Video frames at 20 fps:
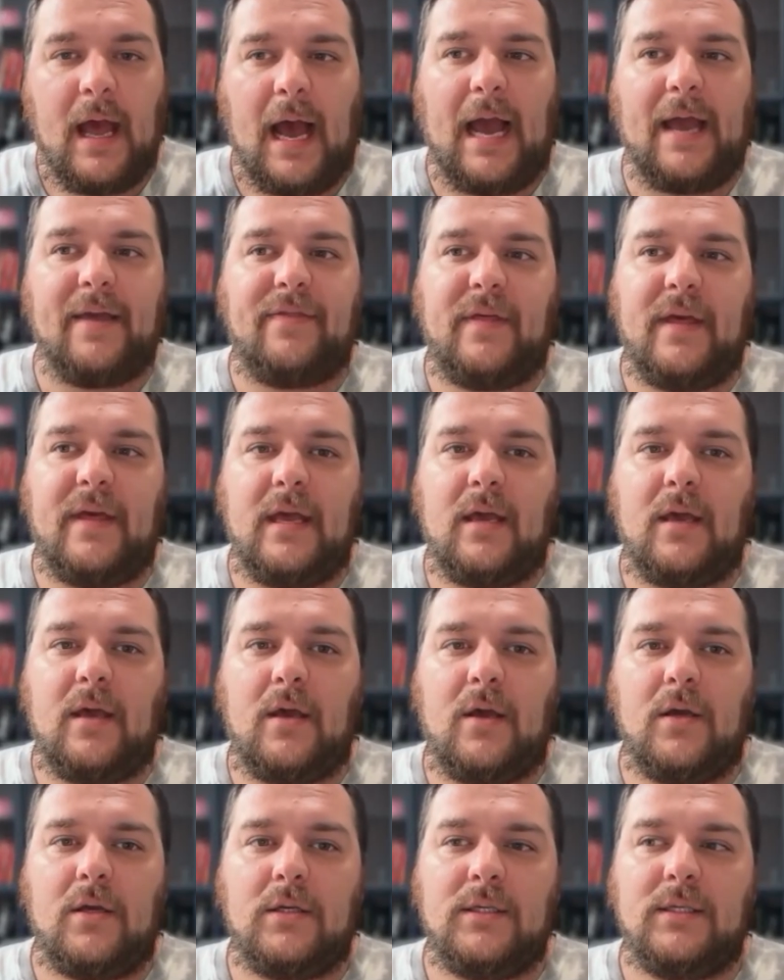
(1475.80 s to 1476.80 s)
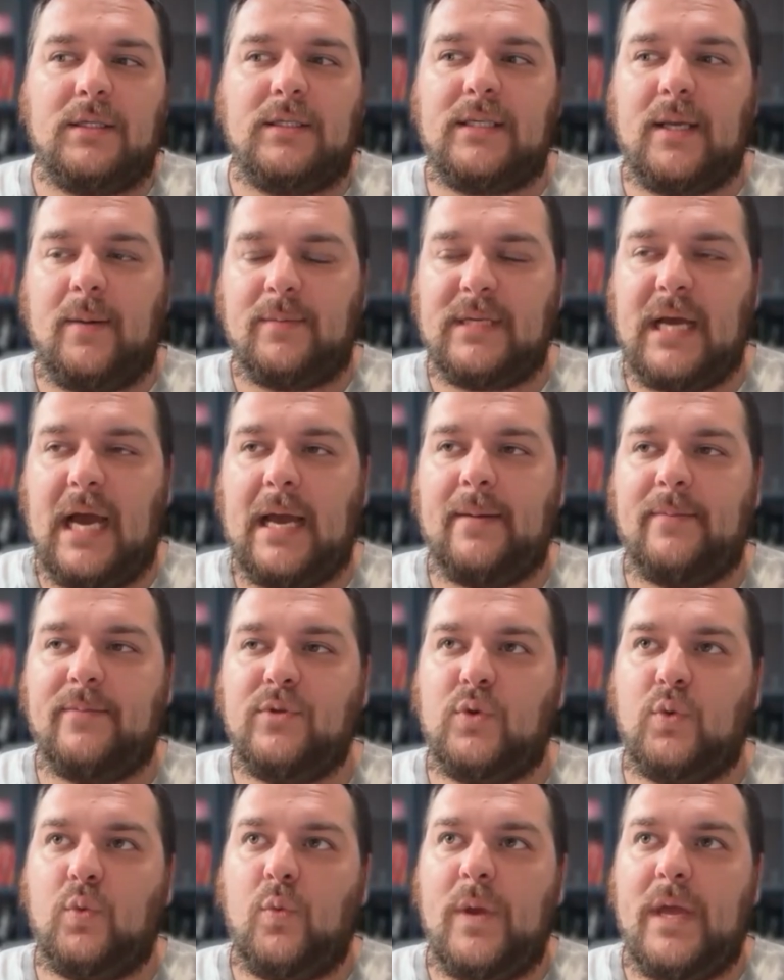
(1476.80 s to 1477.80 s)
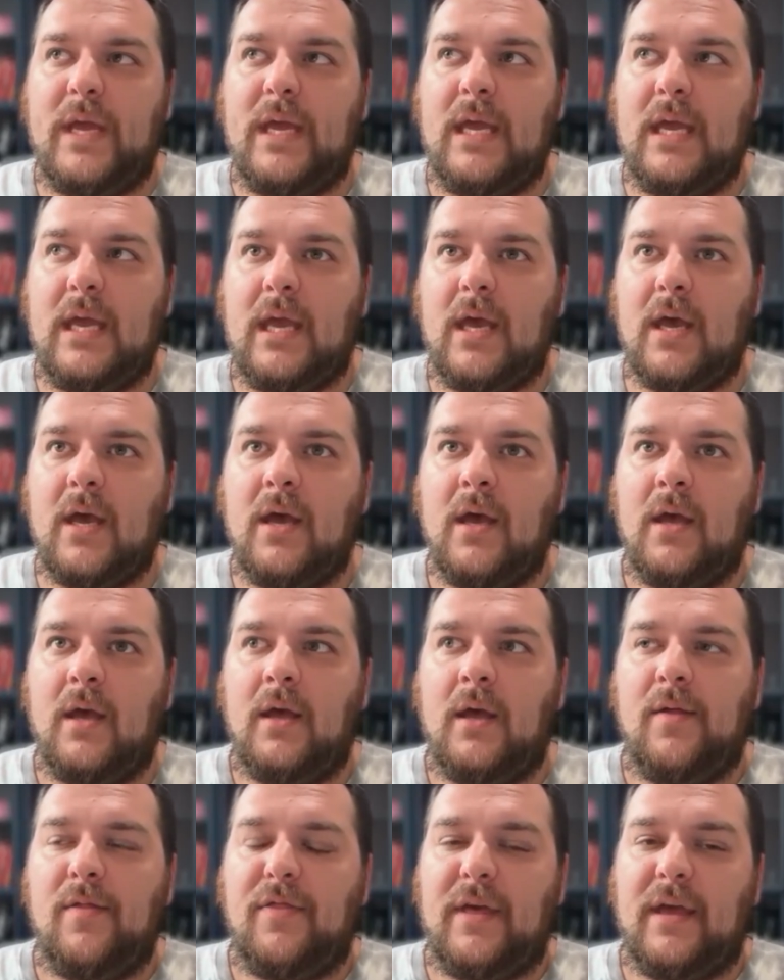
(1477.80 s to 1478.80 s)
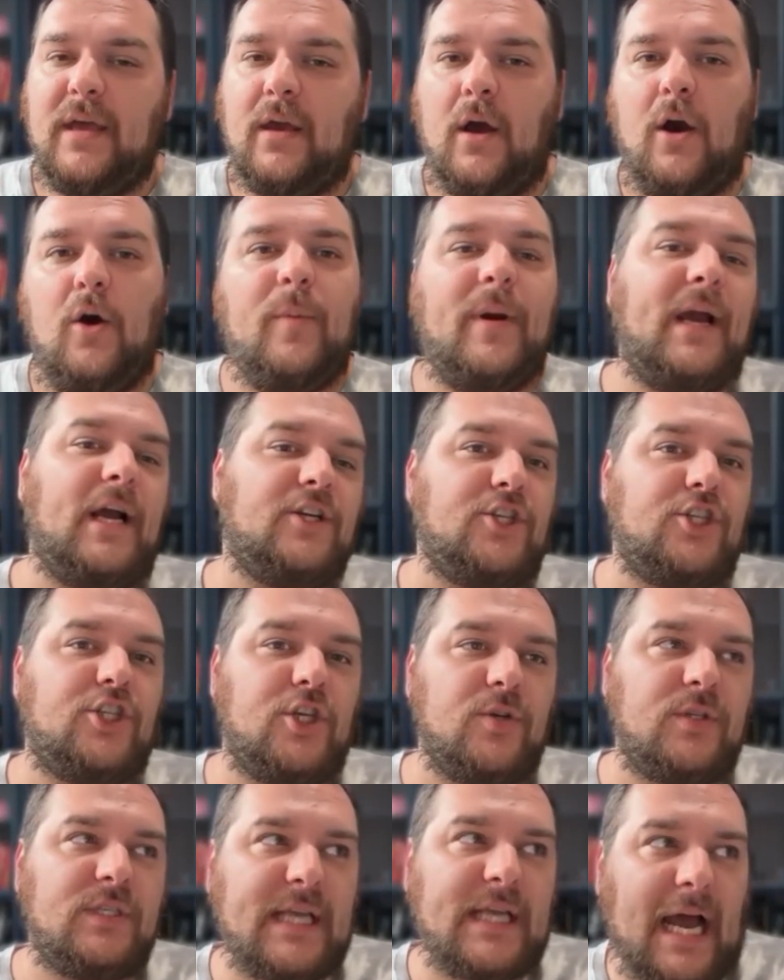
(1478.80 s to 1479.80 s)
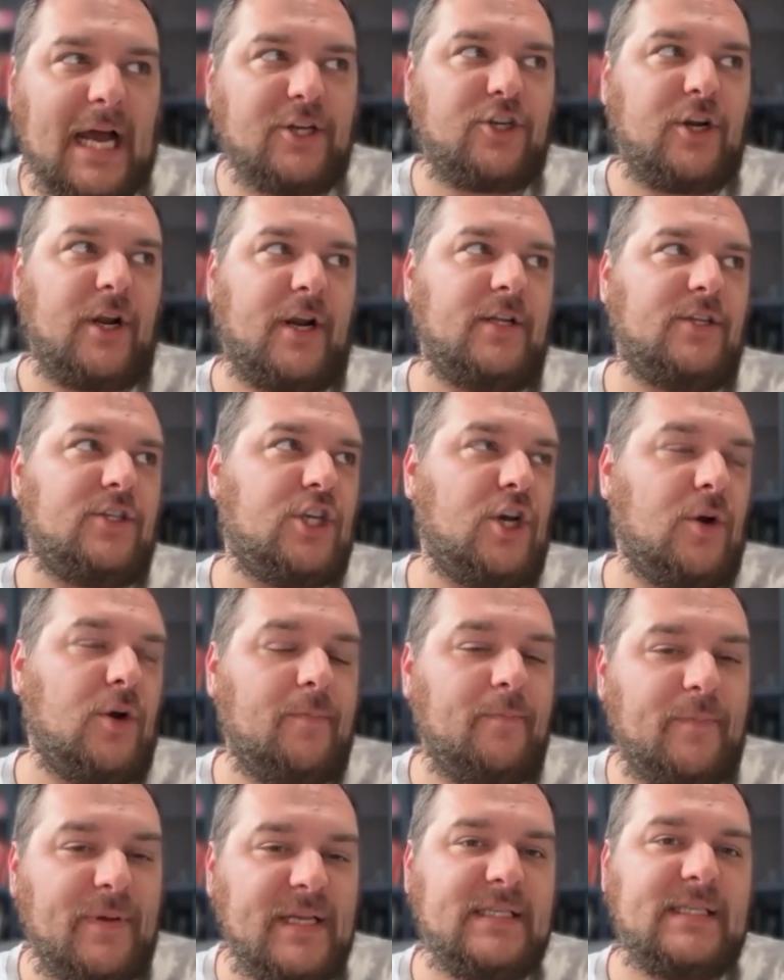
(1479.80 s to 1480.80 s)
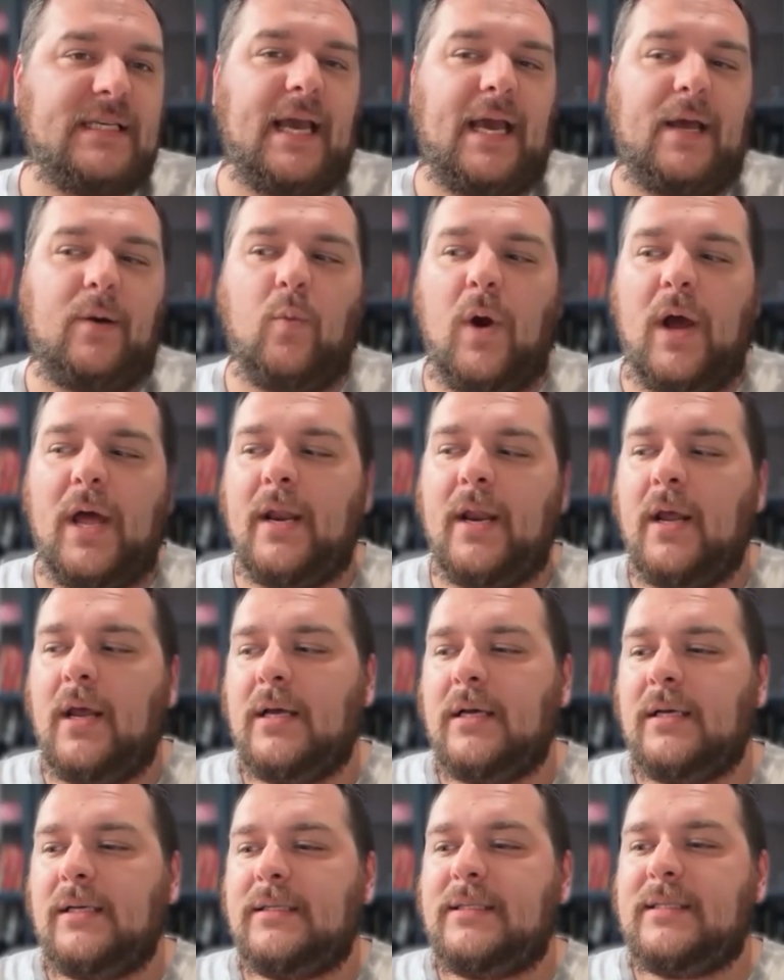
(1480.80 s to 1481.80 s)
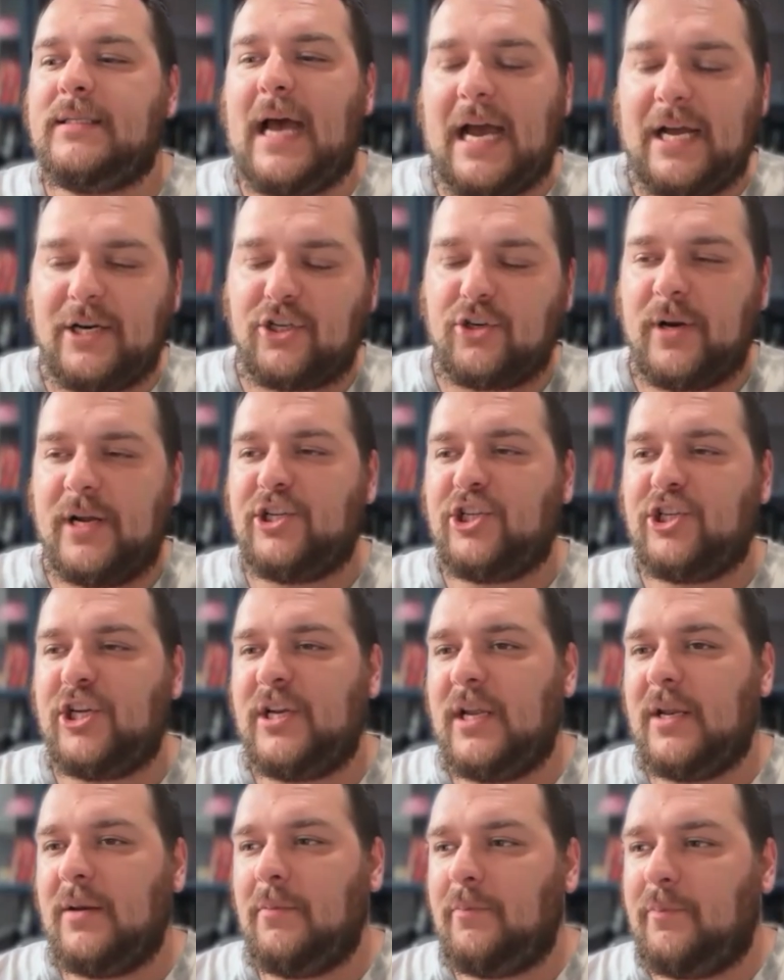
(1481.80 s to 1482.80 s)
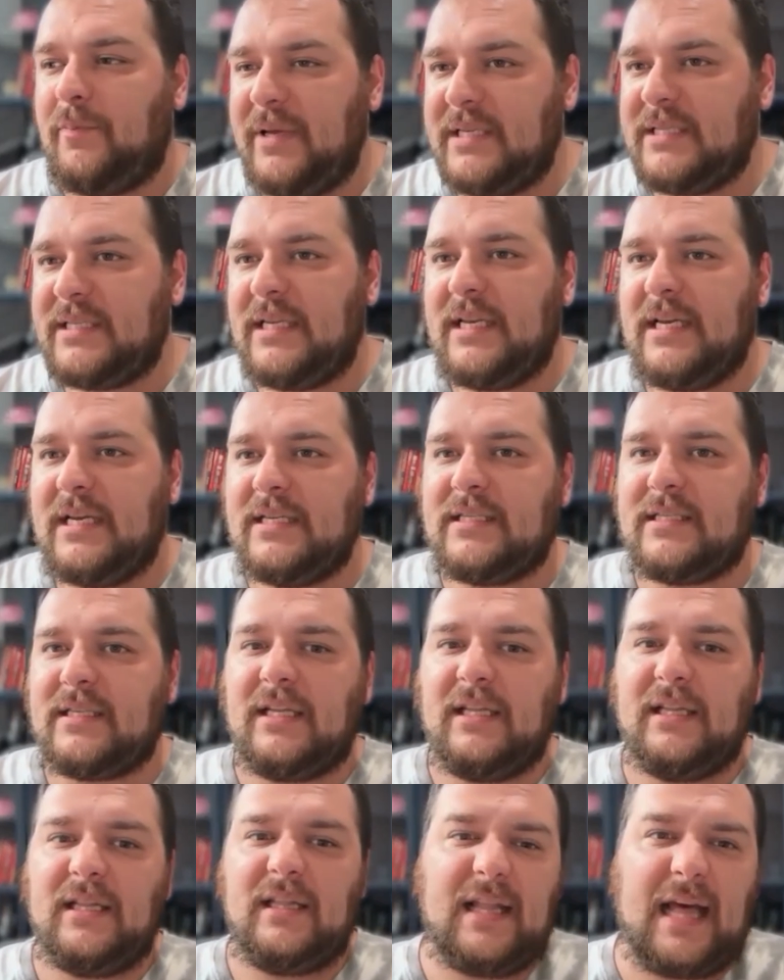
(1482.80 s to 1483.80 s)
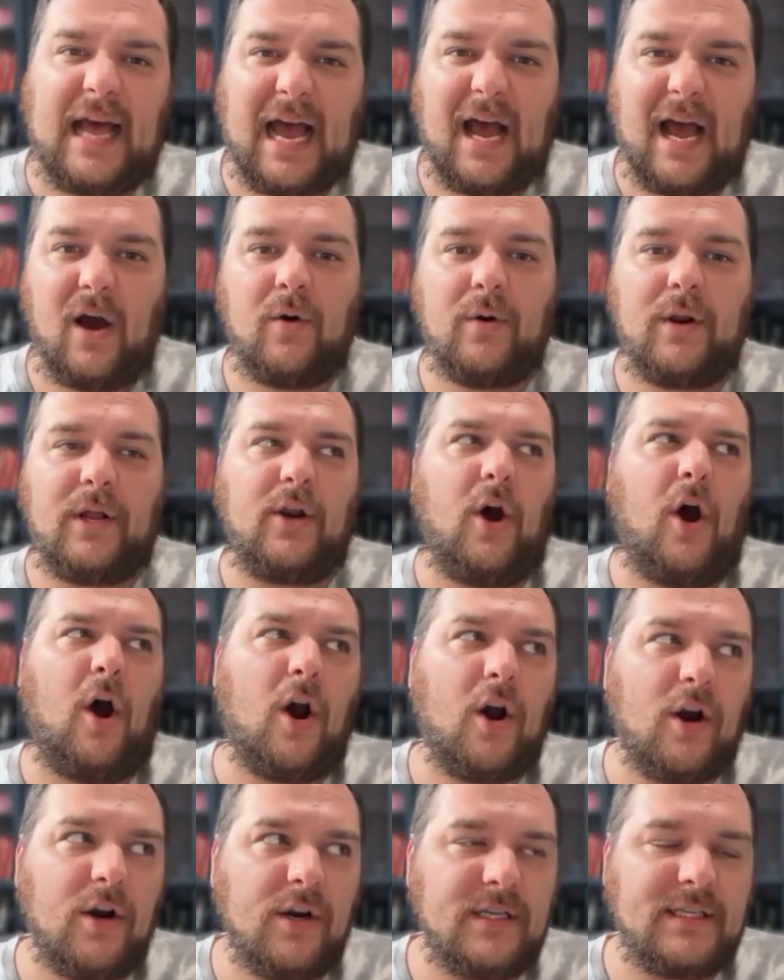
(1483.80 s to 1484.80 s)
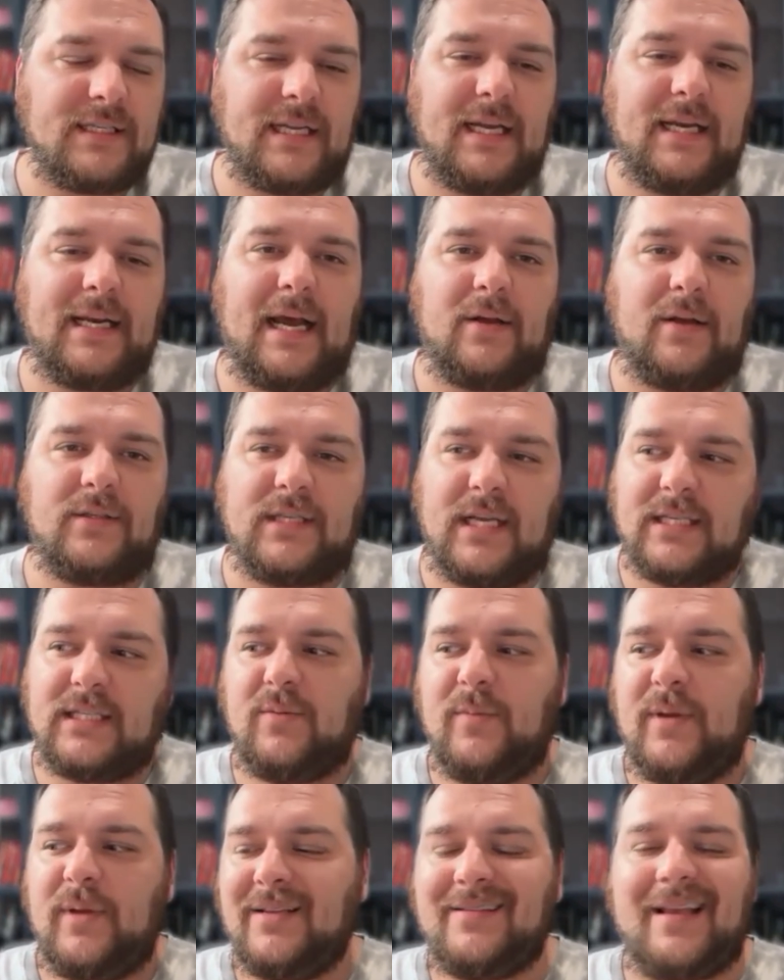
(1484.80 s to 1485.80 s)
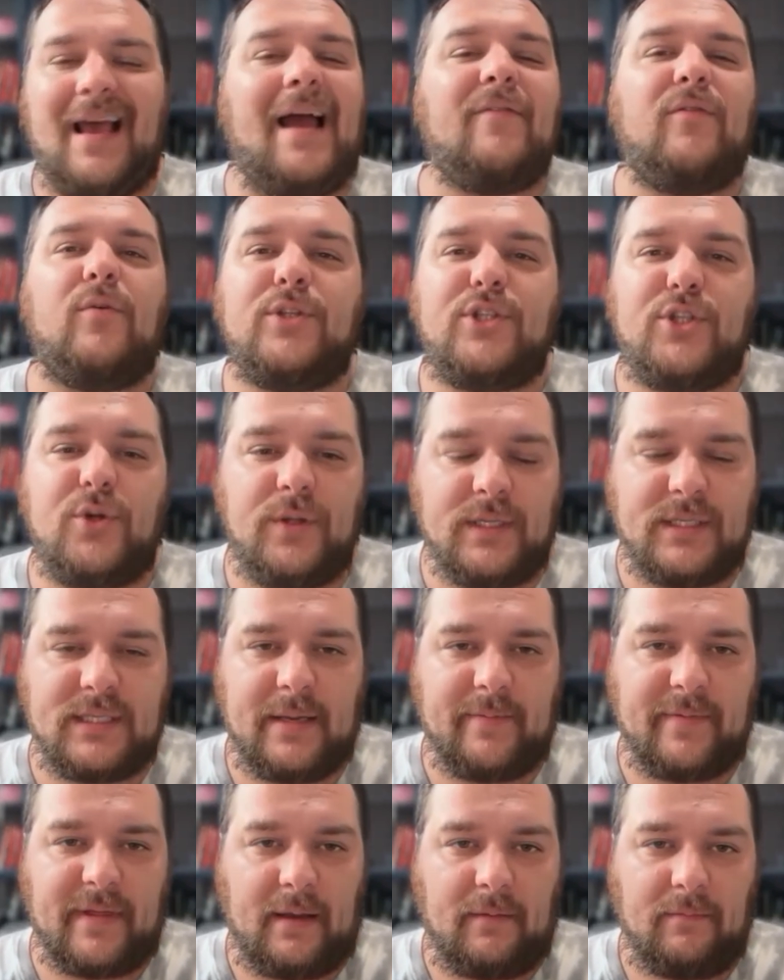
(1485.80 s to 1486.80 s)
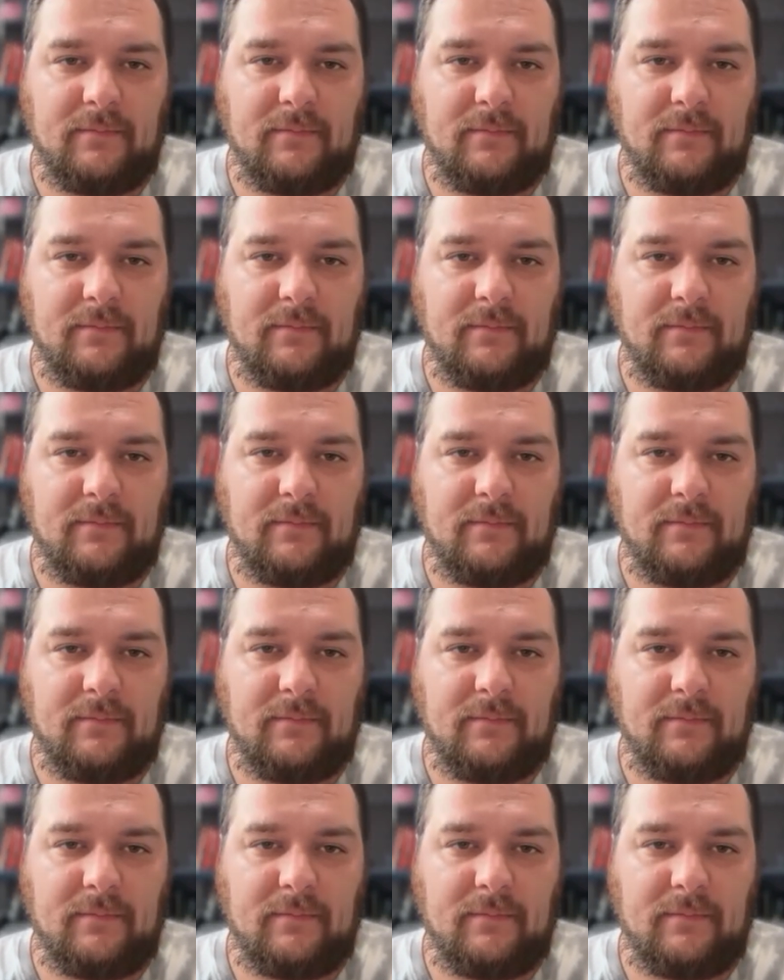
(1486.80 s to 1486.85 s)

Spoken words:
I think sometimes we think, oh my gosh, it's so saturated, it's so busy. And what saturation and busyness and loud and hard to stand out says to me is everyone's doing the same thing,